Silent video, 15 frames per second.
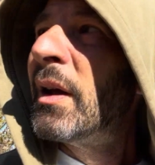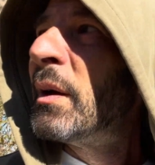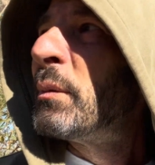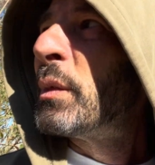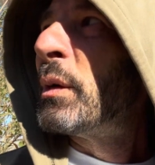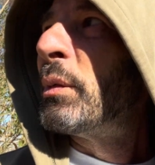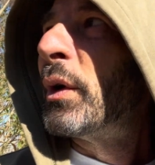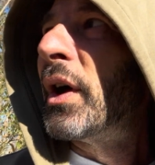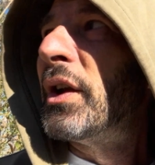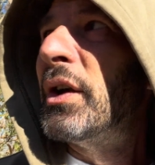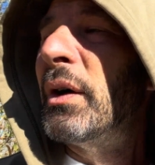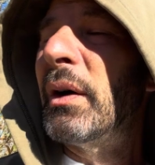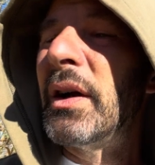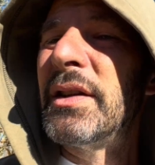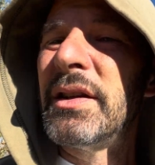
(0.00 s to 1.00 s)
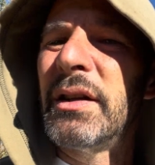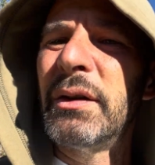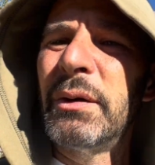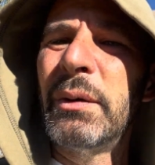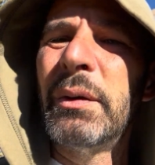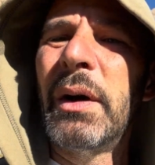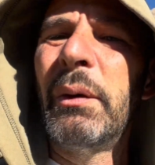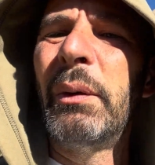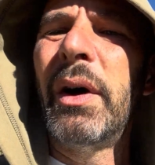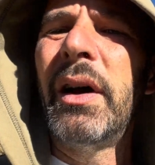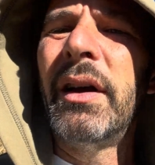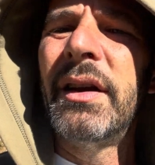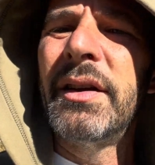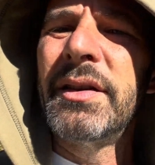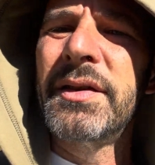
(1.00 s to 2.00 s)
people had no idea who I
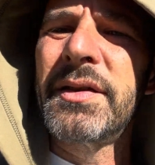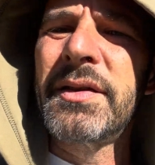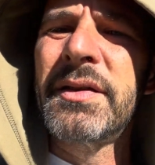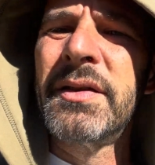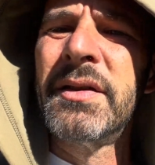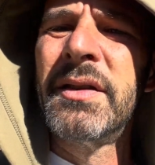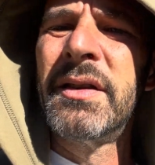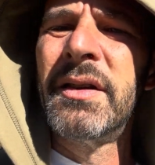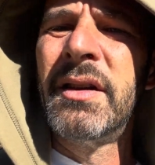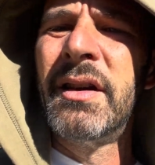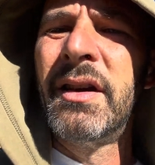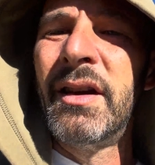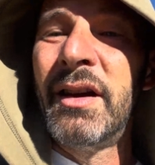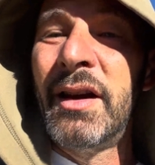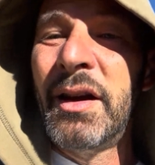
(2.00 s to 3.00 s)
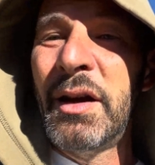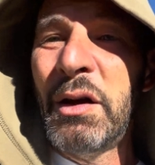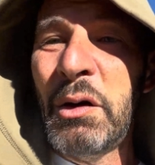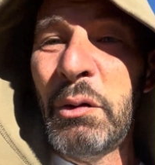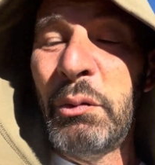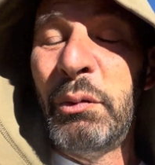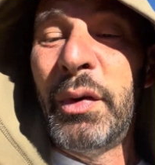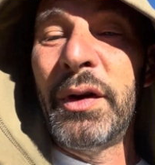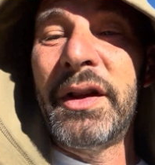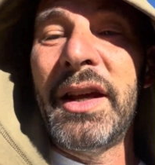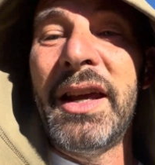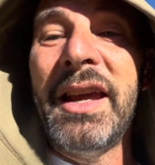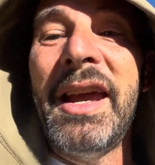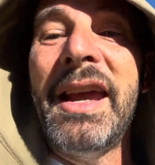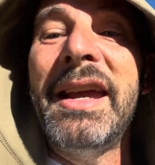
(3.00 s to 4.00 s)
was. But
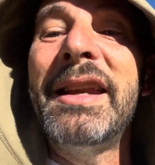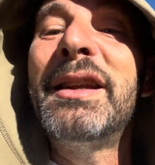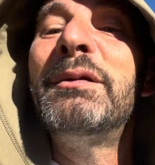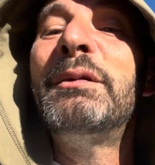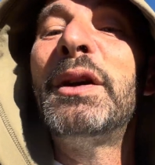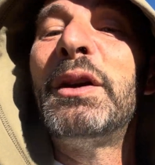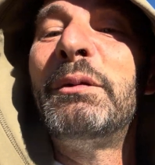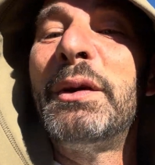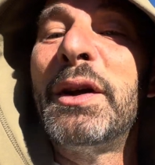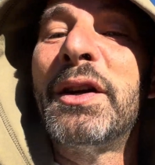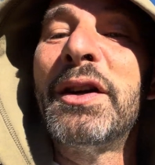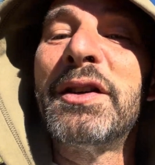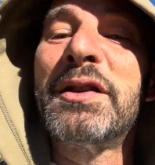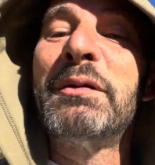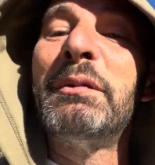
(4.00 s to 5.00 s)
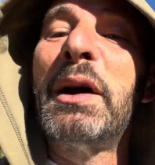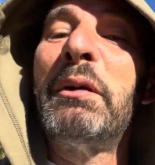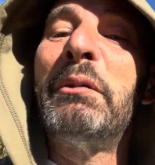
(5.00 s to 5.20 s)
they hated me because of my